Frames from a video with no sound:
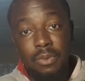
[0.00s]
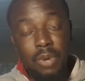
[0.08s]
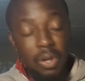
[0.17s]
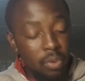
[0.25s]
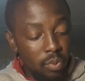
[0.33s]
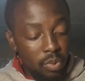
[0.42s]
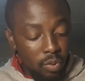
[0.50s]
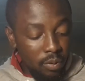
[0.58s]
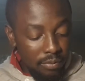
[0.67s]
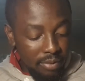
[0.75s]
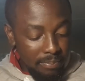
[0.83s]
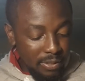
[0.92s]
we're all
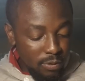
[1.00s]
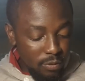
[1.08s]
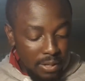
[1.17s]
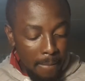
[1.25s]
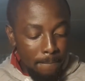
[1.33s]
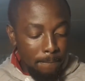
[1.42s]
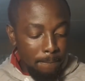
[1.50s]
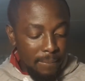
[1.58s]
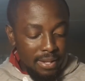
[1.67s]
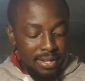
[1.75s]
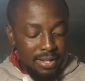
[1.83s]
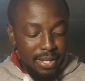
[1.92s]
over the place today.
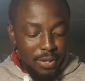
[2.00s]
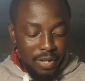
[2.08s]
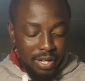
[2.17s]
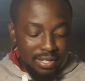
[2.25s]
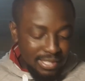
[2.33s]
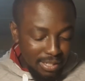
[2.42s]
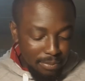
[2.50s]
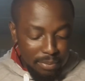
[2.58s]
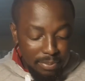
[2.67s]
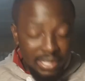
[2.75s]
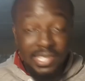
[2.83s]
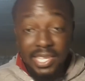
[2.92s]
Occurrence in
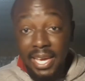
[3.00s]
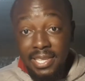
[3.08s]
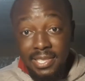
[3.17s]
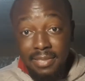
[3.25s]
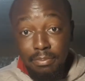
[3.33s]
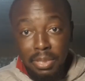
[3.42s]
Namibia is scarce,